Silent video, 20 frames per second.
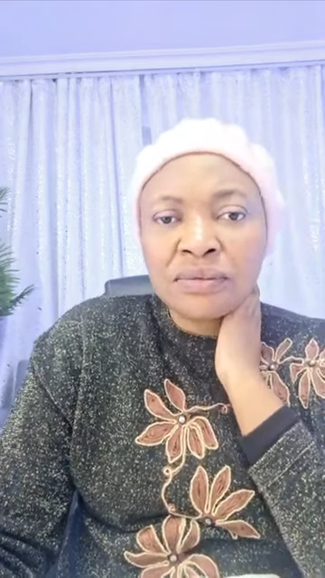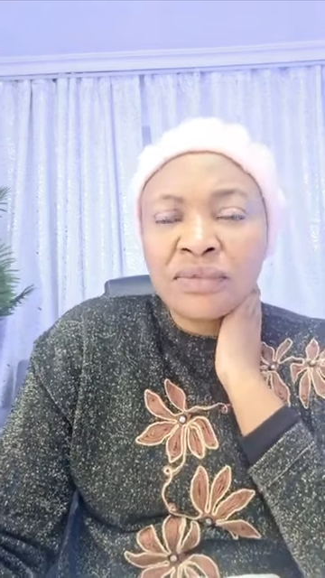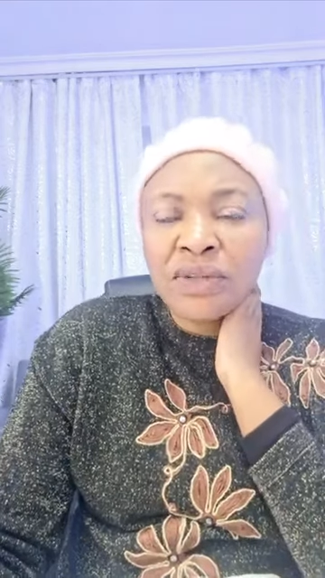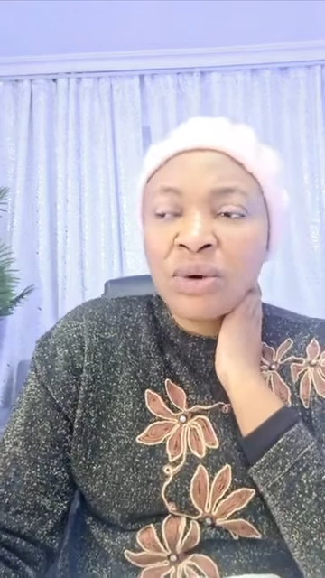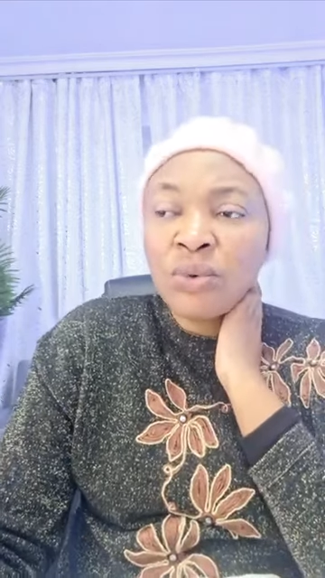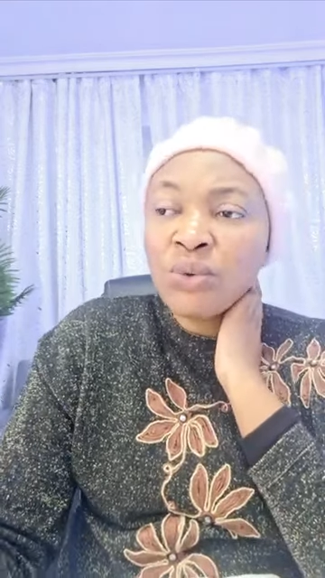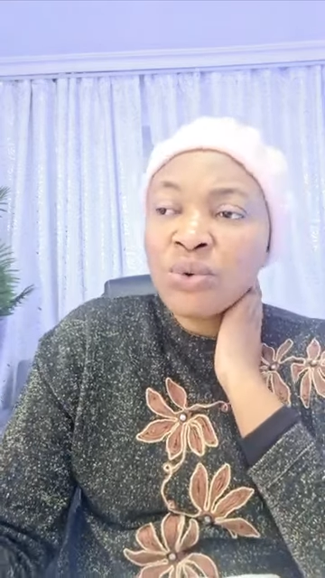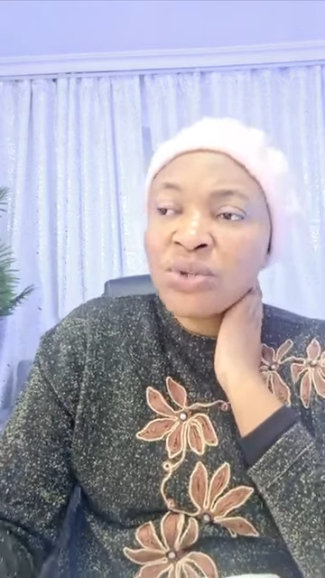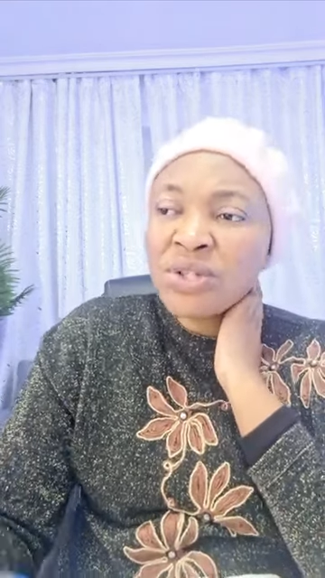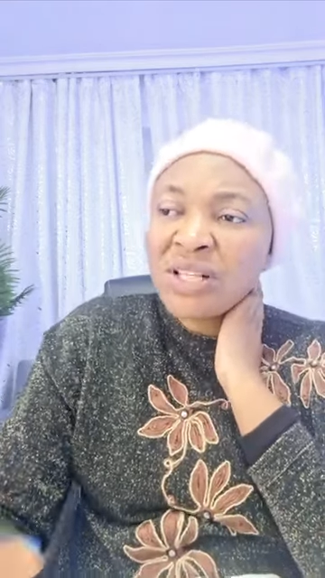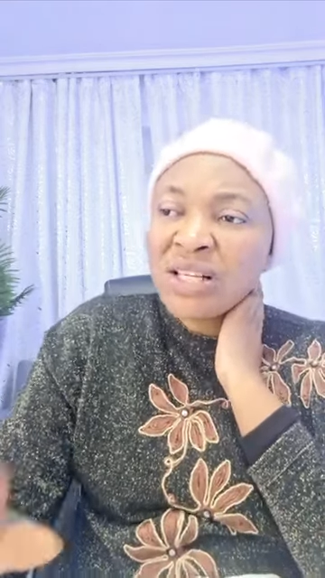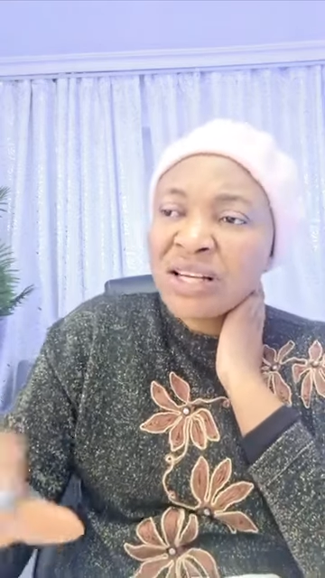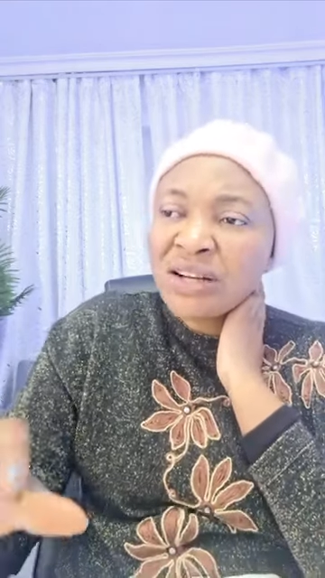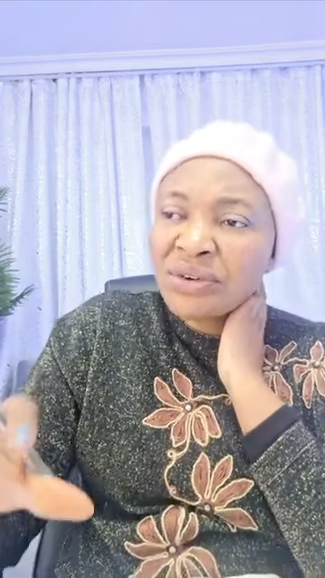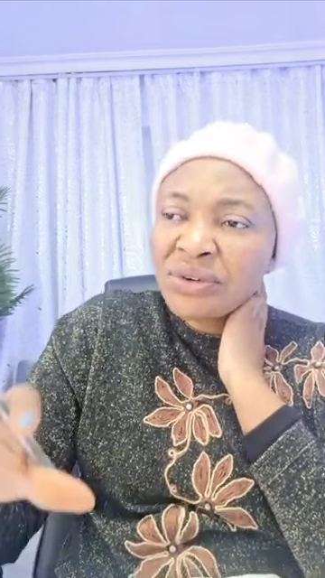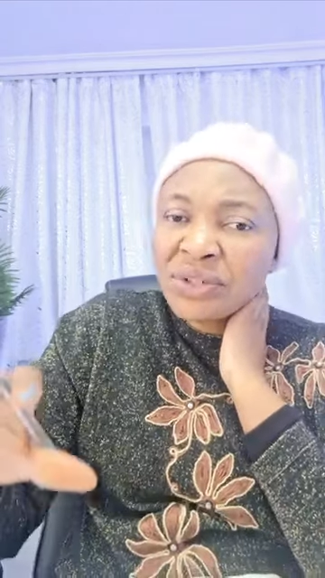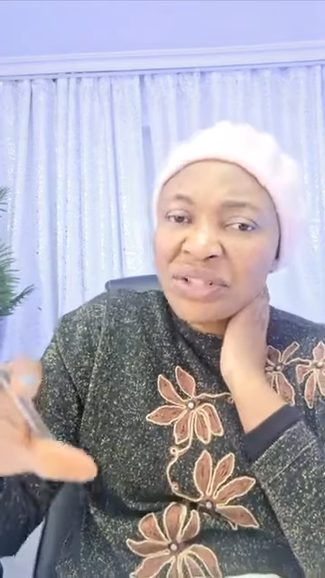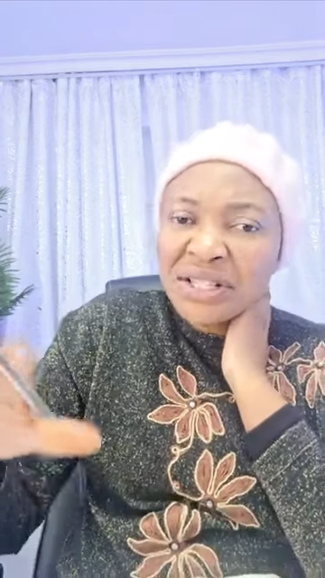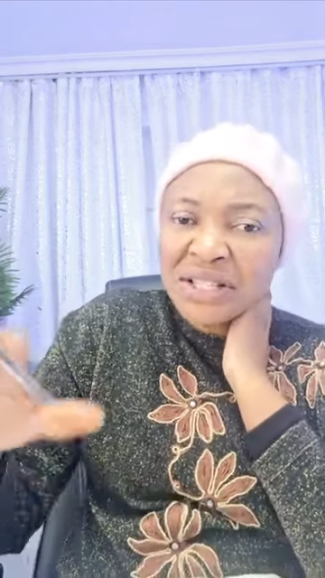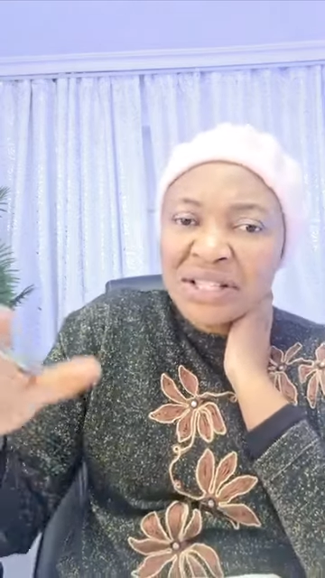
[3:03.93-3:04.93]
They will still
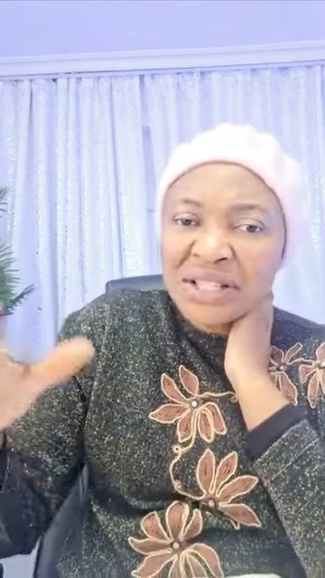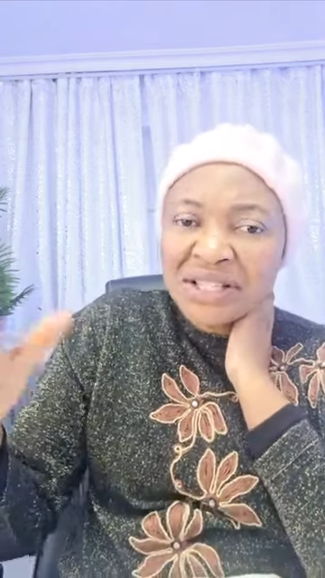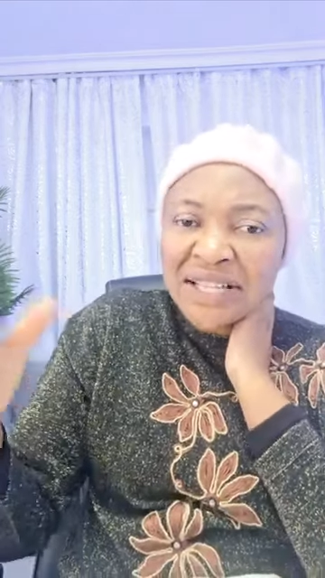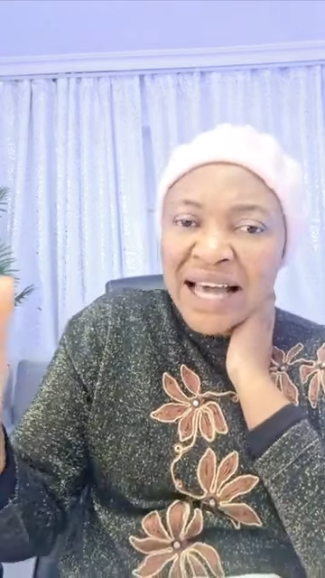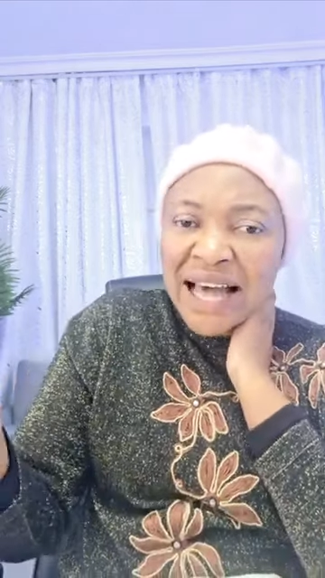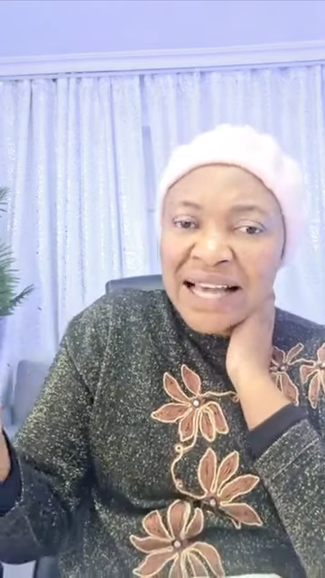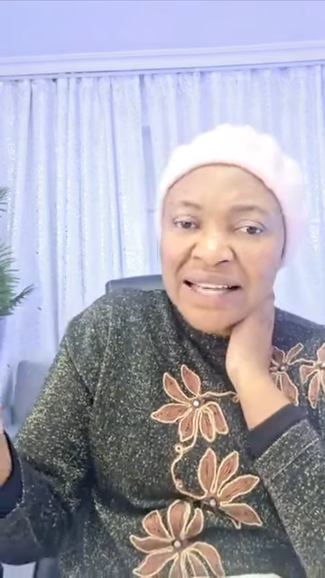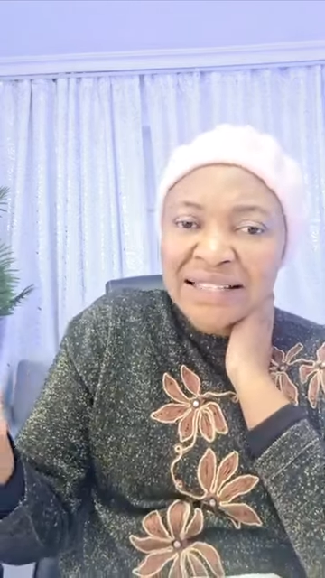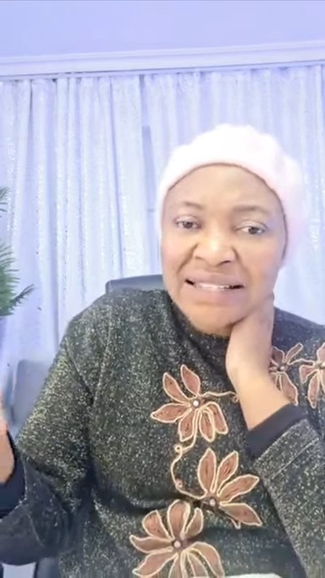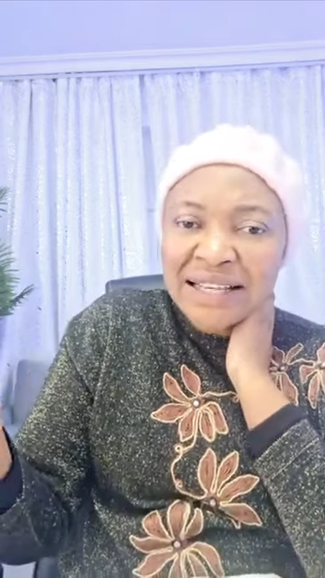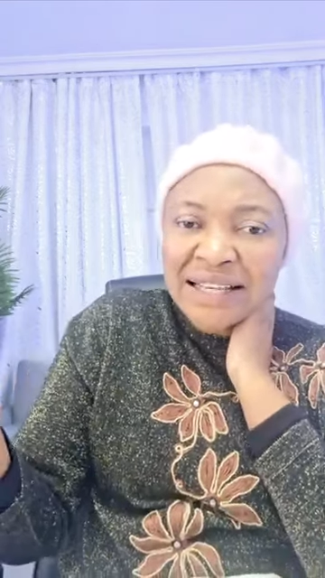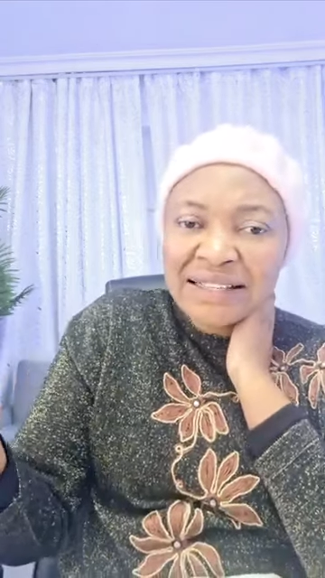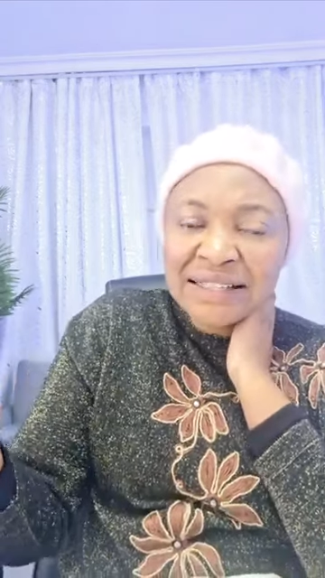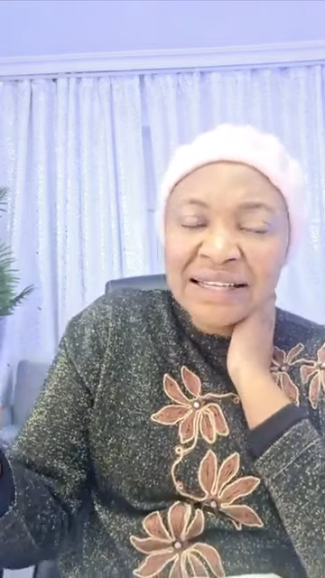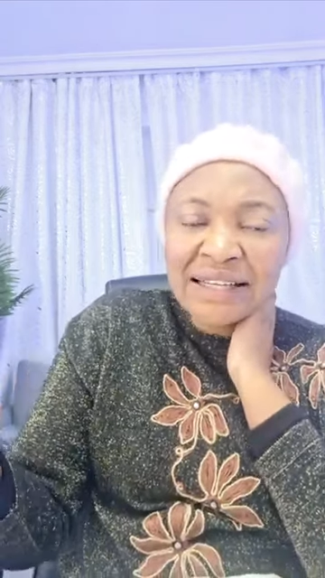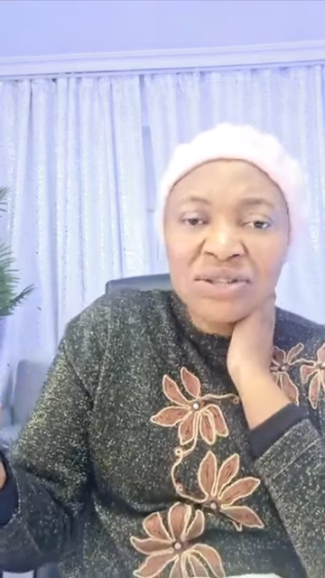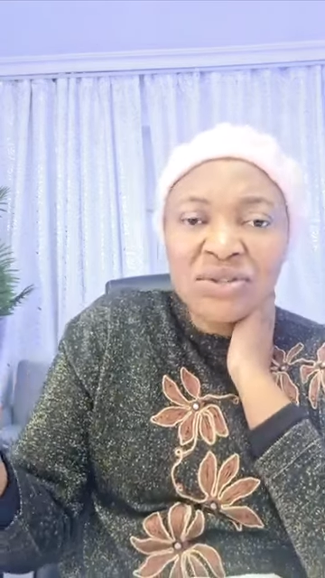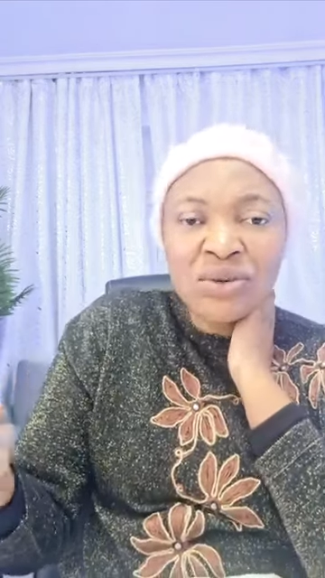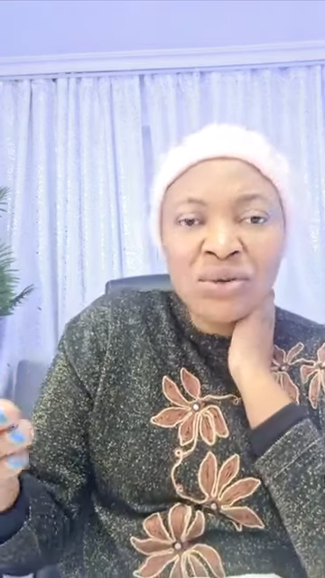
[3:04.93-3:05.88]
criticize their death.